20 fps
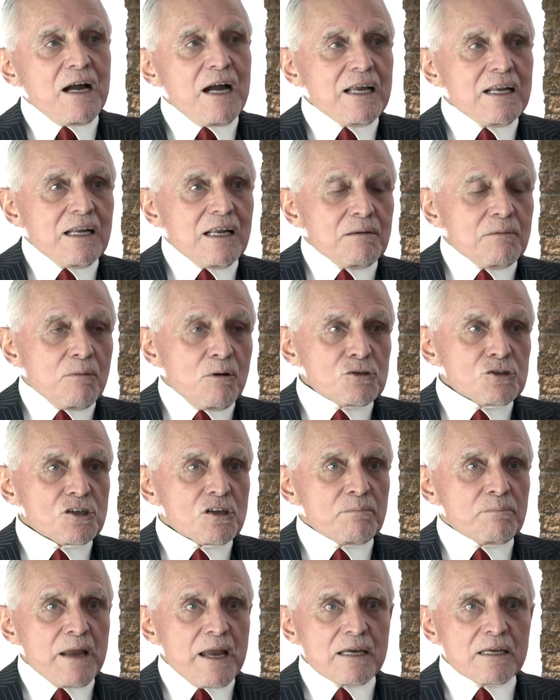got an
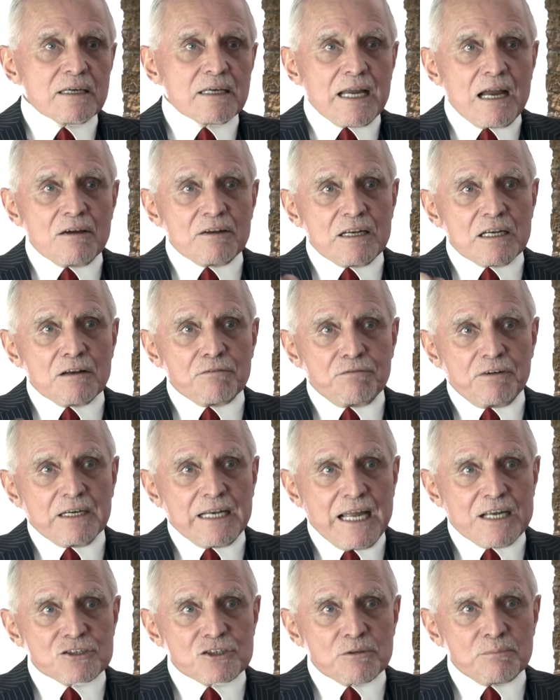emotional bank account and a
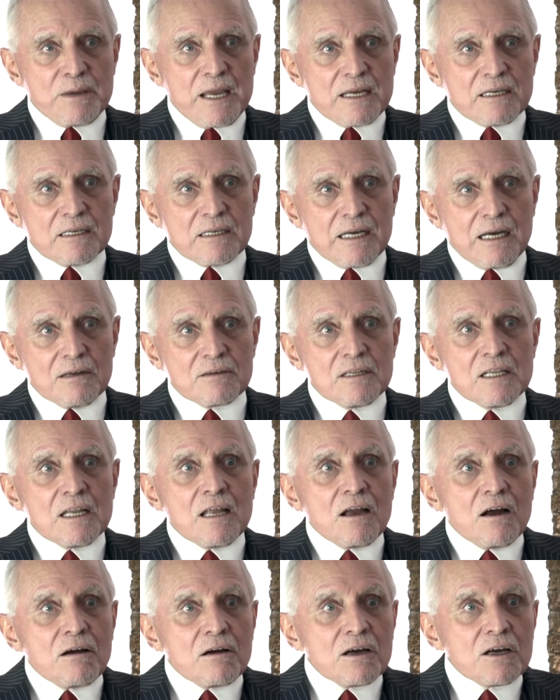financial bank account.
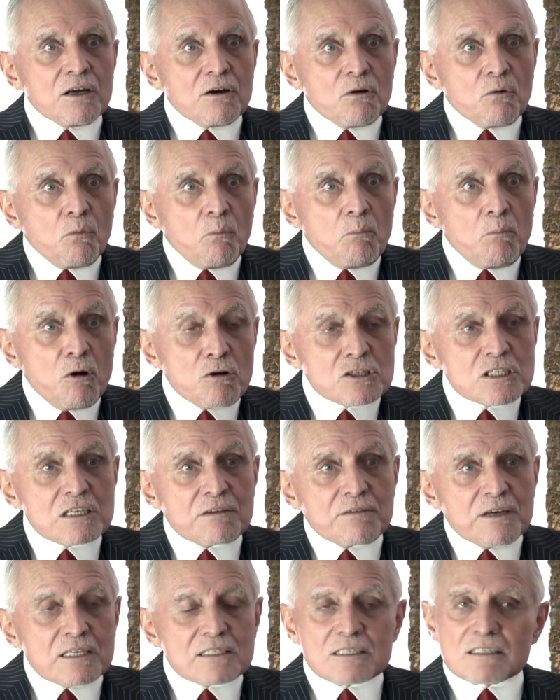Most
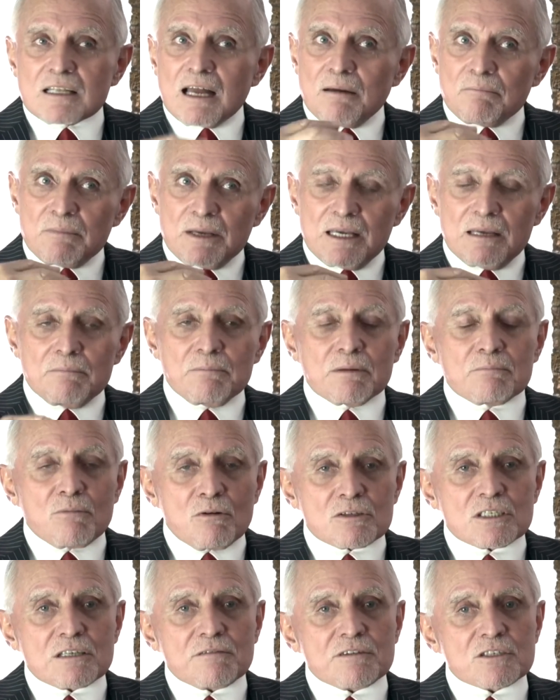of us, not me, but
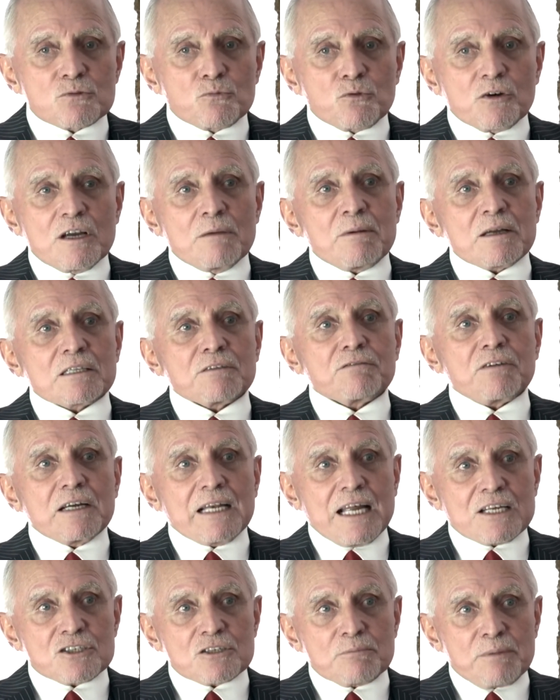most of us worry about the
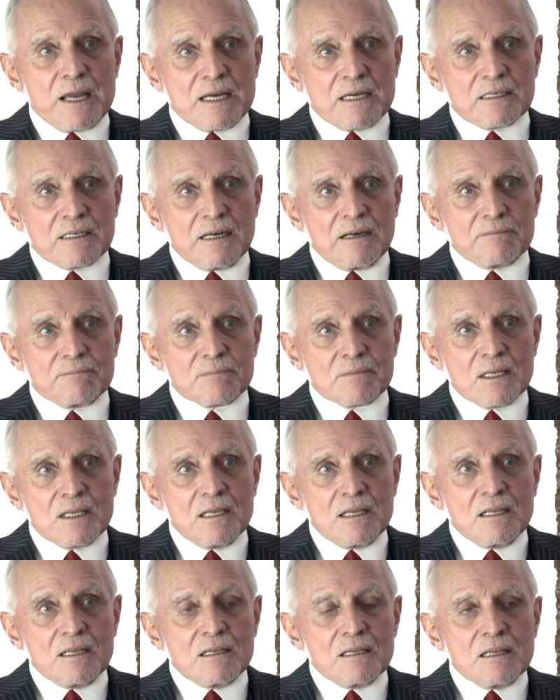financial bank account.
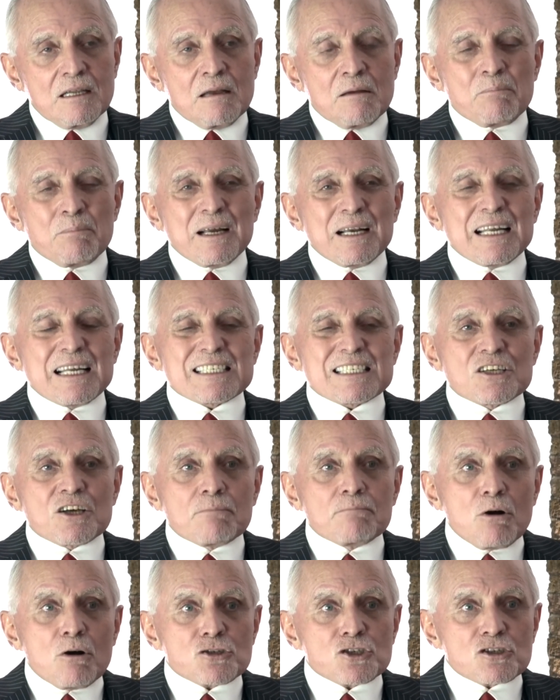But it's your
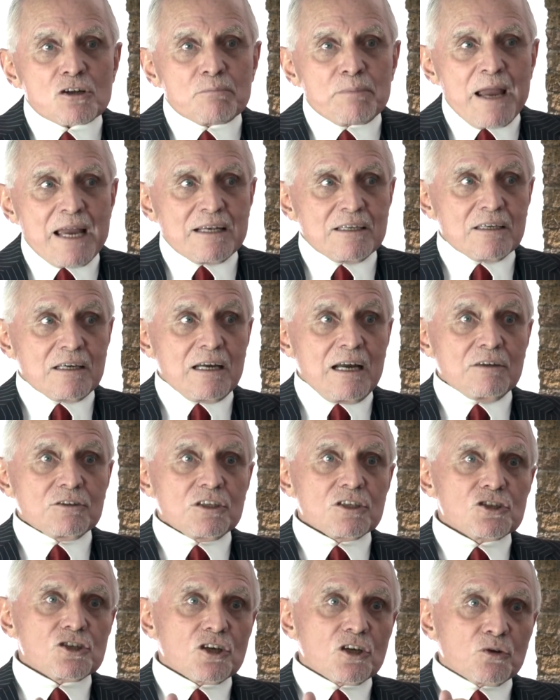emotional bank account
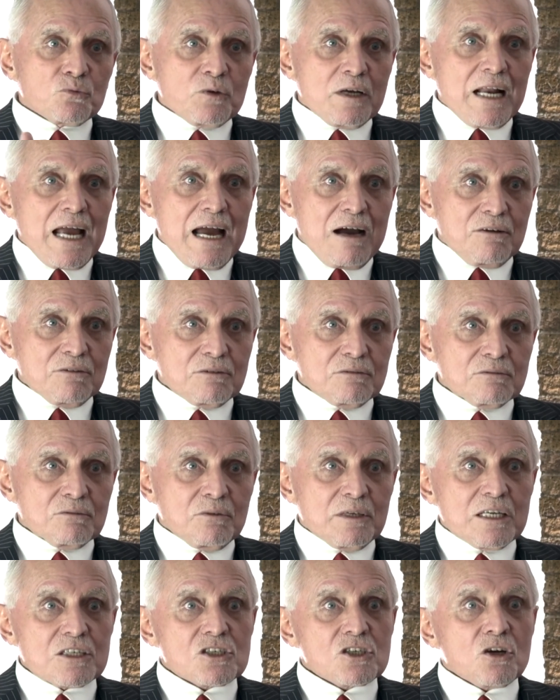that you're going to run out
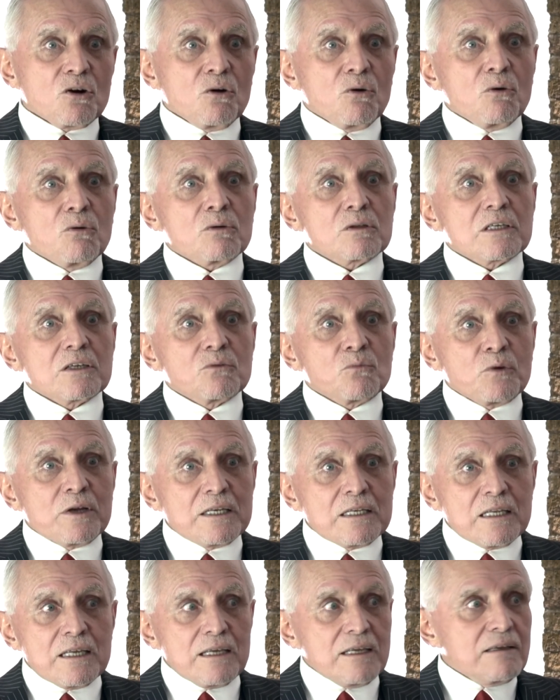when it's cold and
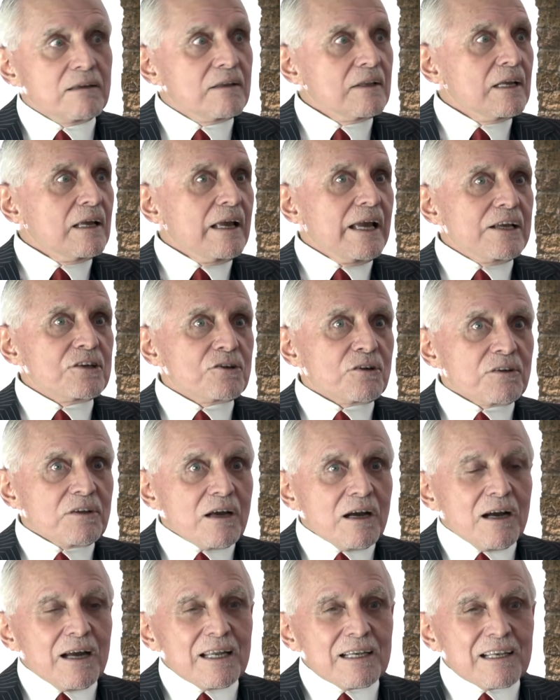windy and you're
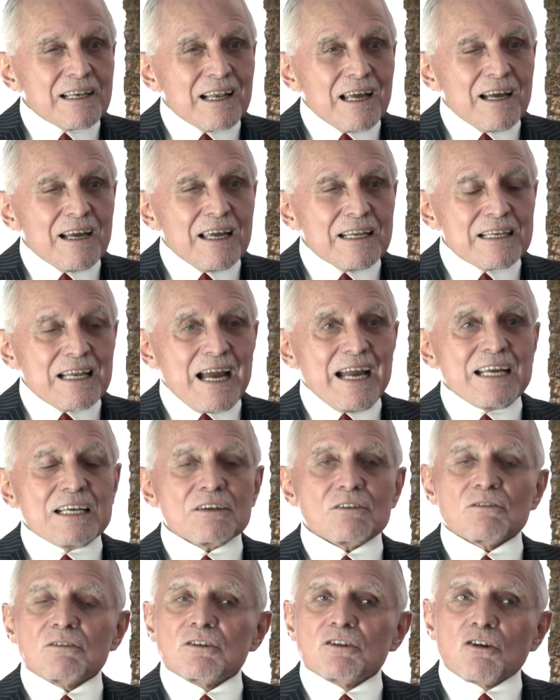at
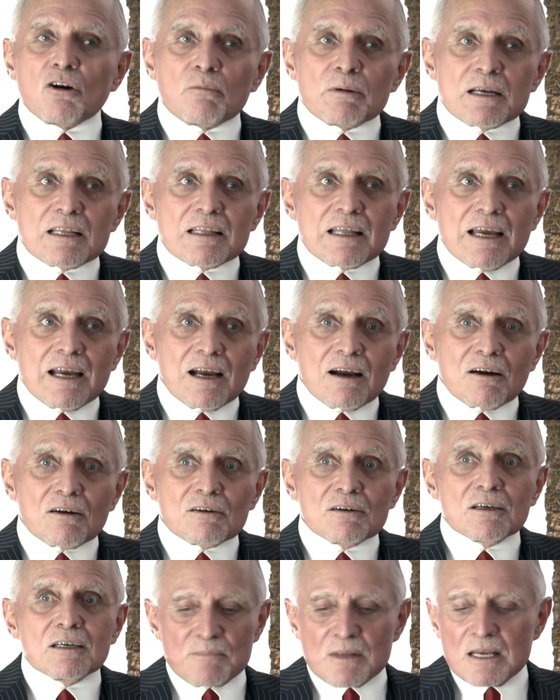night, nobody
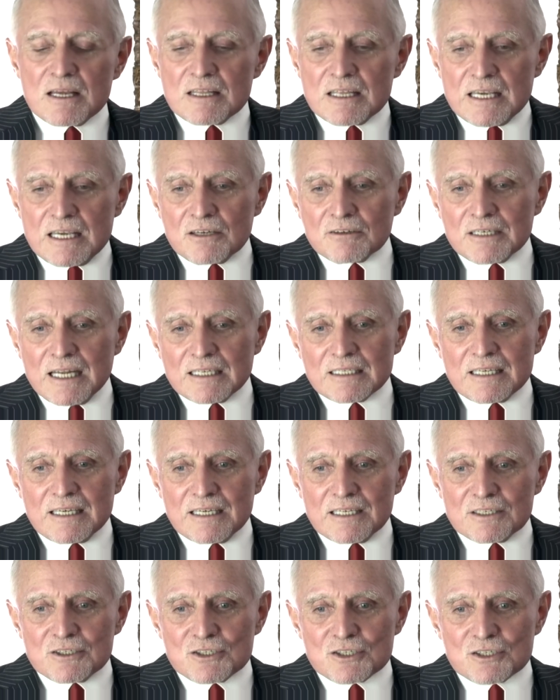there. The internet
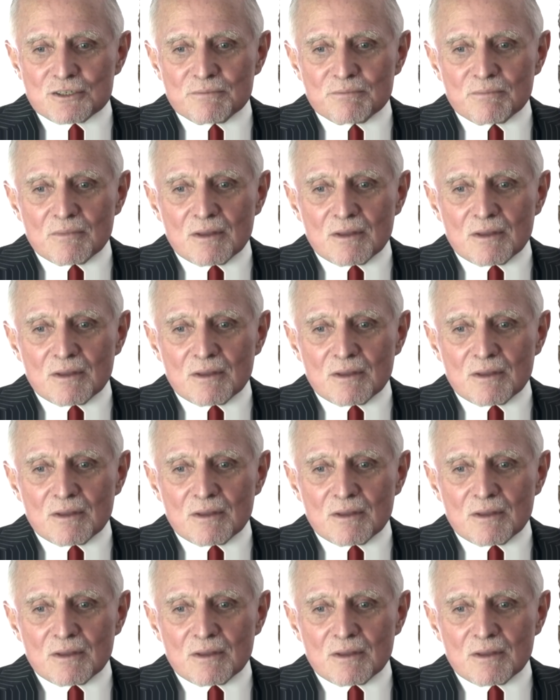kids